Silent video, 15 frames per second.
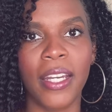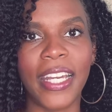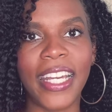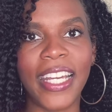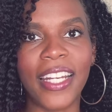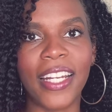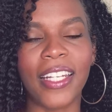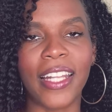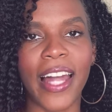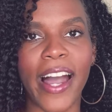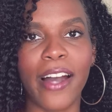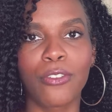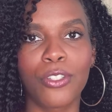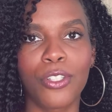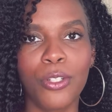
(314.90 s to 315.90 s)
it
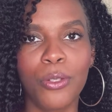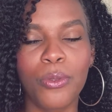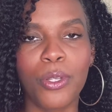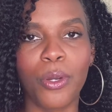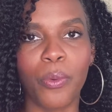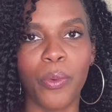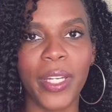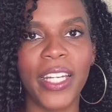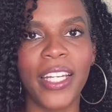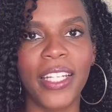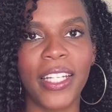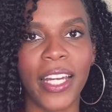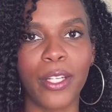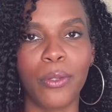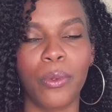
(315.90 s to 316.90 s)
allows you to
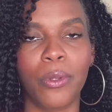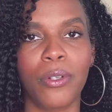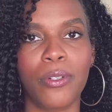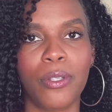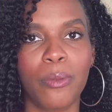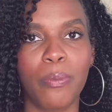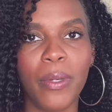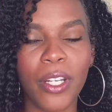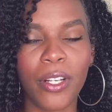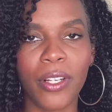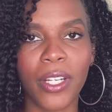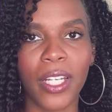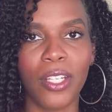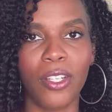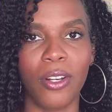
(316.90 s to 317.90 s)
reconnect with your
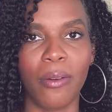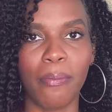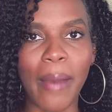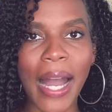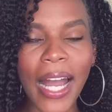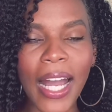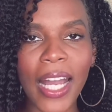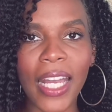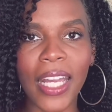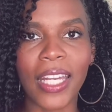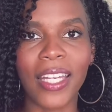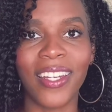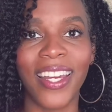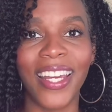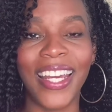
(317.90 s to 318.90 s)
spirit, your mind,
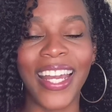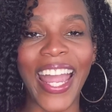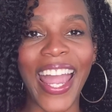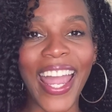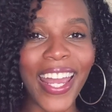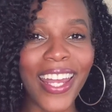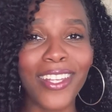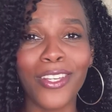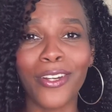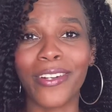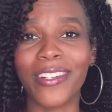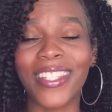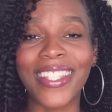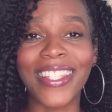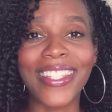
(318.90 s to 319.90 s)
and
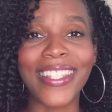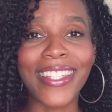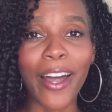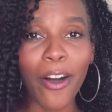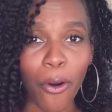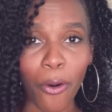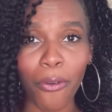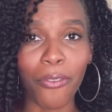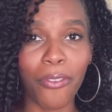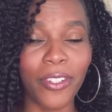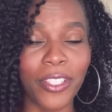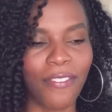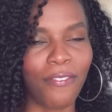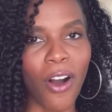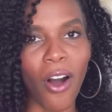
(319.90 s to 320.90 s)
yourself.
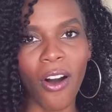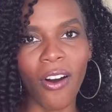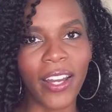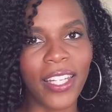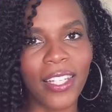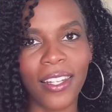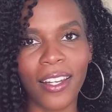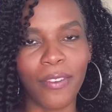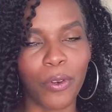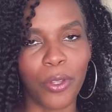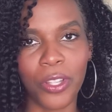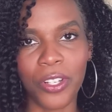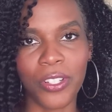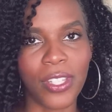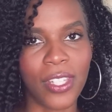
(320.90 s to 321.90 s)
Fall in love with
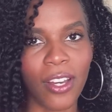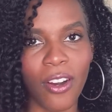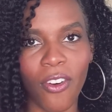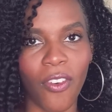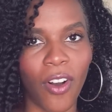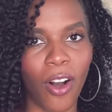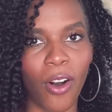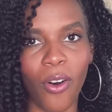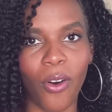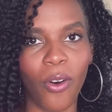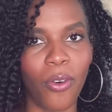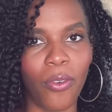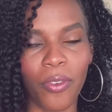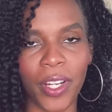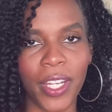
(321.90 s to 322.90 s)
yourself all
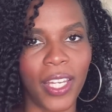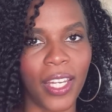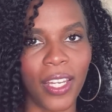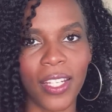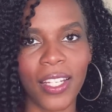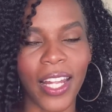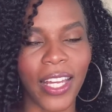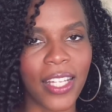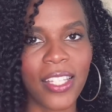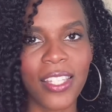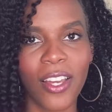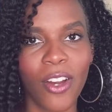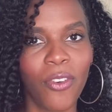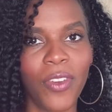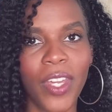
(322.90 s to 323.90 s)
over again. Like
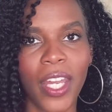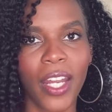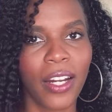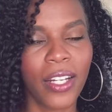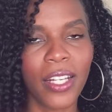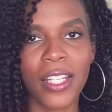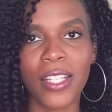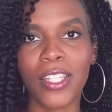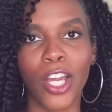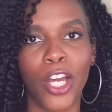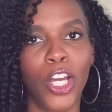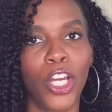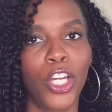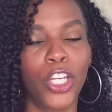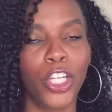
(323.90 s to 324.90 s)
self-care is
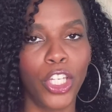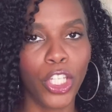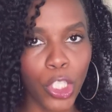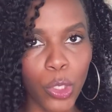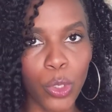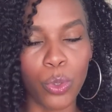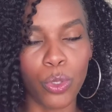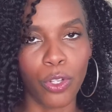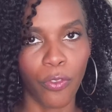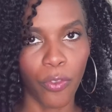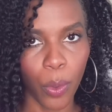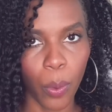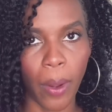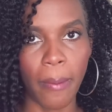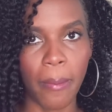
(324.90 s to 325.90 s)
huge for
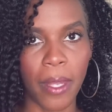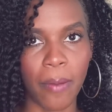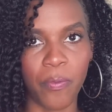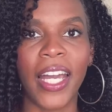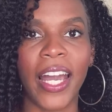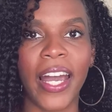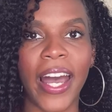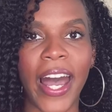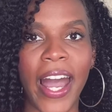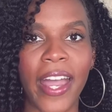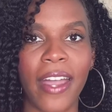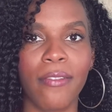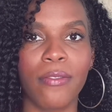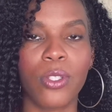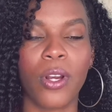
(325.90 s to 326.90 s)
women. I
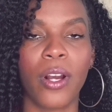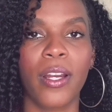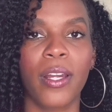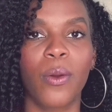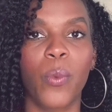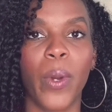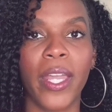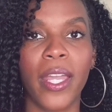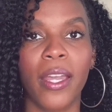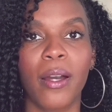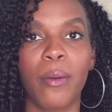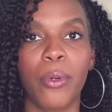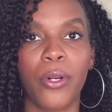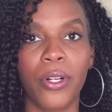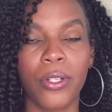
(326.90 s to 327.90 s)
have started waking
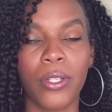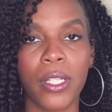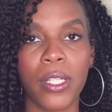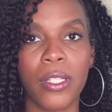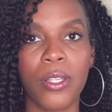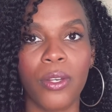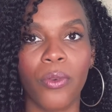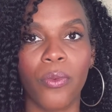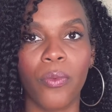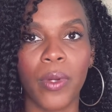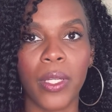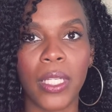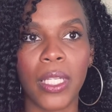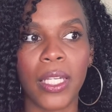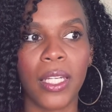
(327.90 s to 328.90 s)
up early to
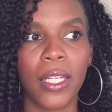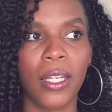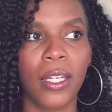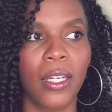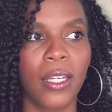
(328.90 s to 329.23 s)
really